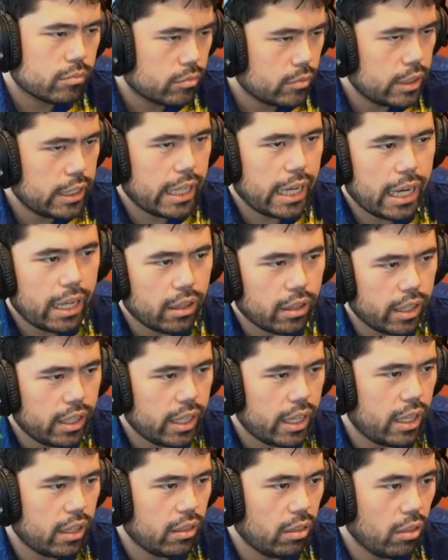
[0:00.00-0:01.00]
Yeah,
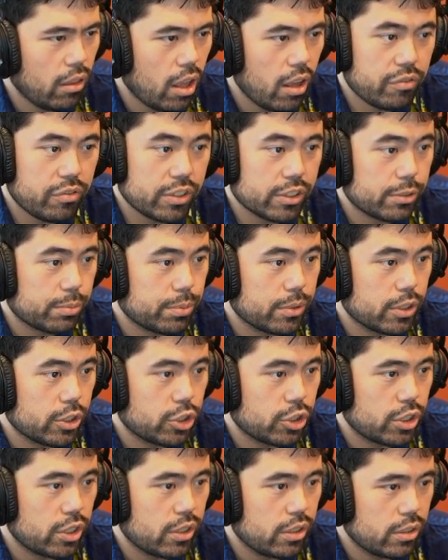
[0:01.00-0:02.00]
I love this
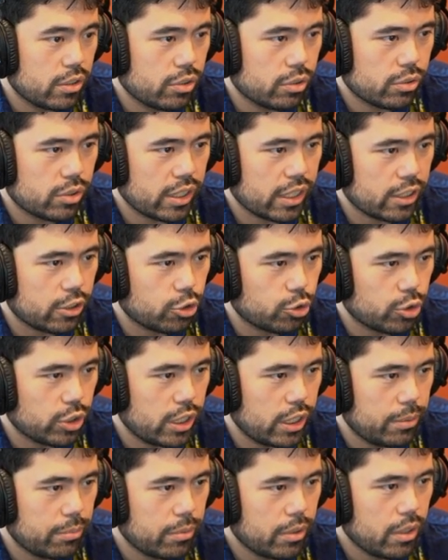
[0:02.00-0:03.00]
position. This looks like a
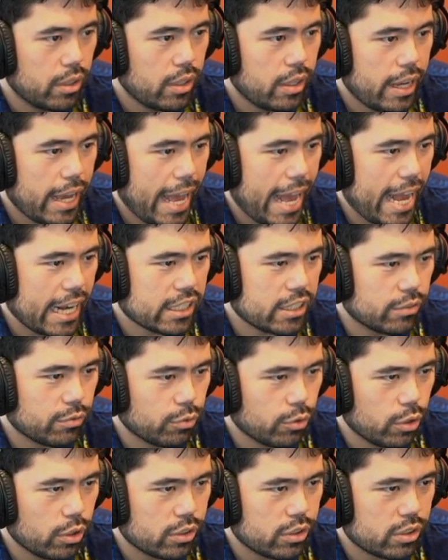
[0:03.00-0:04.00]
dream. Active
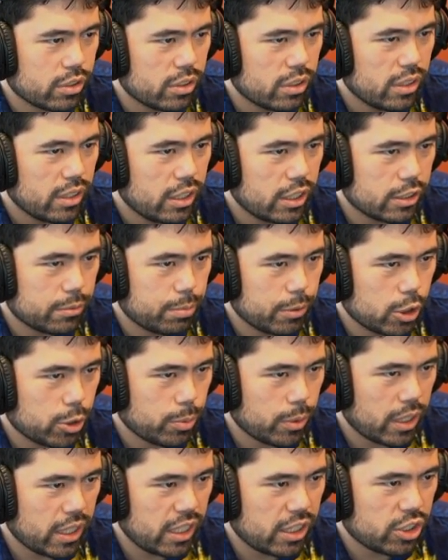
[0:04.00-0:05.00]
rooks. His bishop
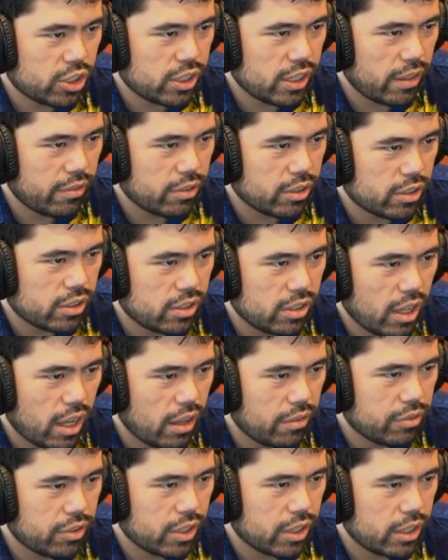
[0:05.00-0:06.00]
on h7 is
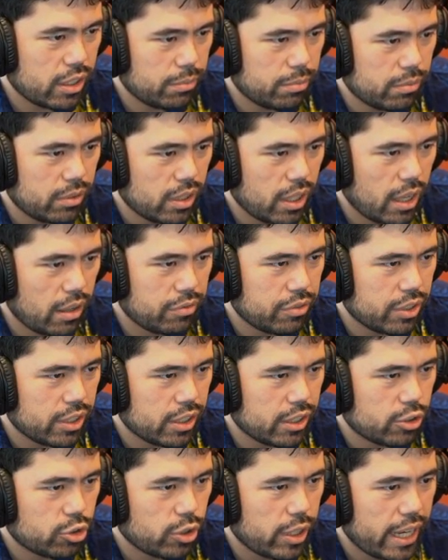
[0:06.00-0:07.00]
not very
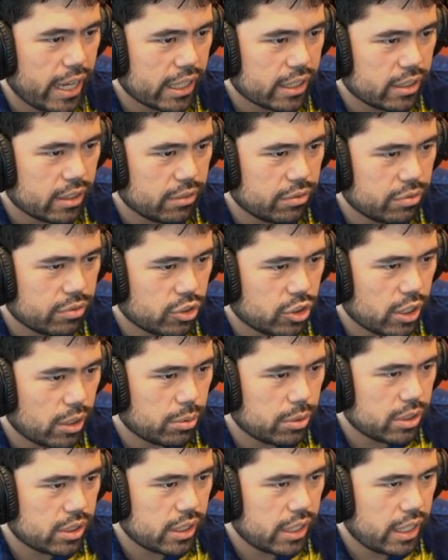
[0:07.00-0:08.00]
attractive, shall
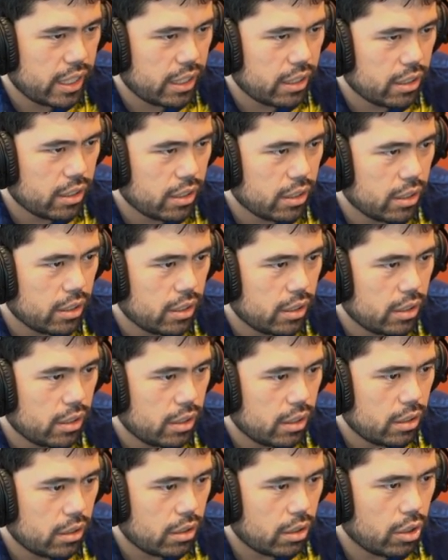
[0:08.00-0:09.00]
we say,
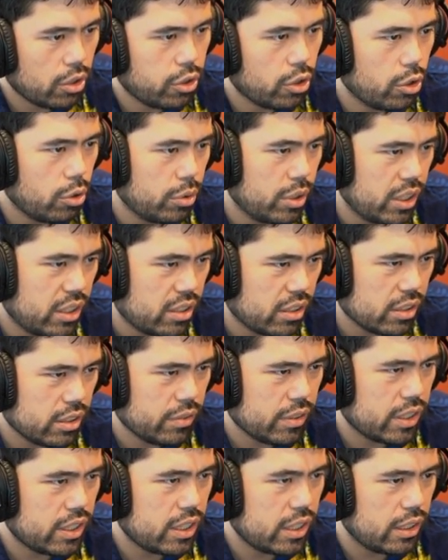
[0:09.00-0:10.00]
although he does have
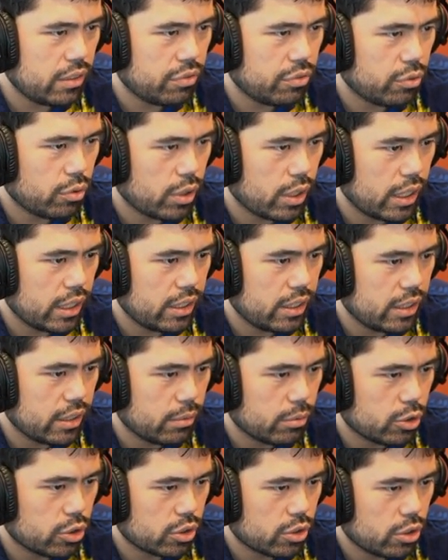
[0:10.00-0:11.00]
a d4 idea,
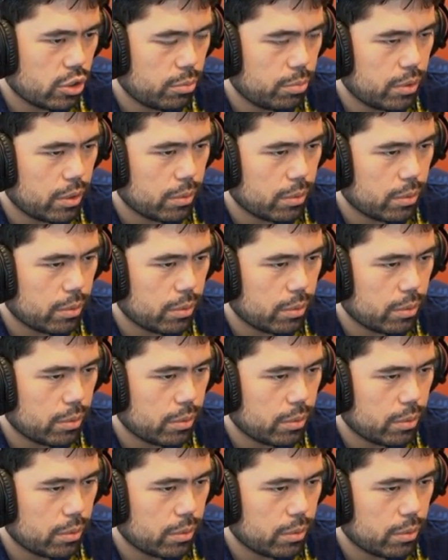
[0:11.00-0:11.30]
which could be a